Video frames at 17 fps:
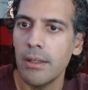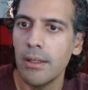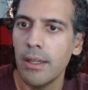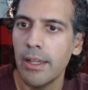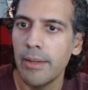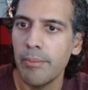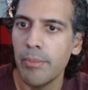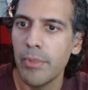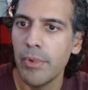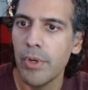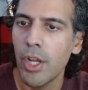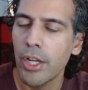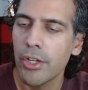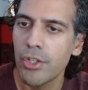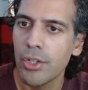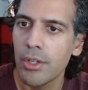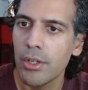I'm
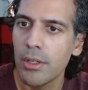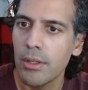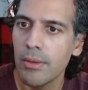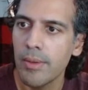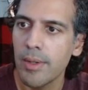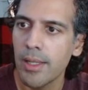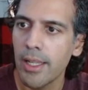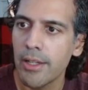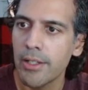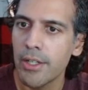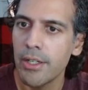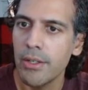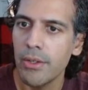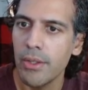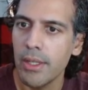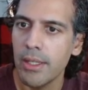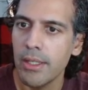not sure we're allowed to
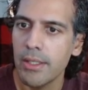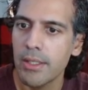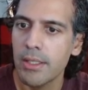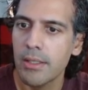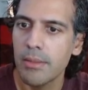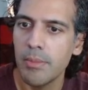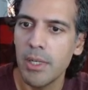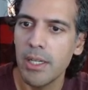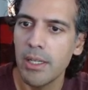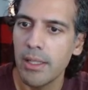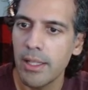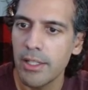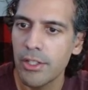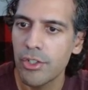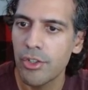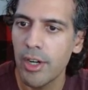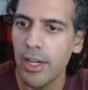do this, but
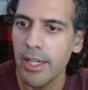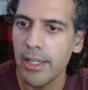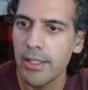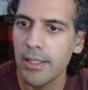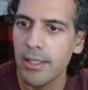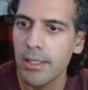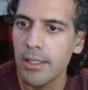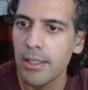let's try it.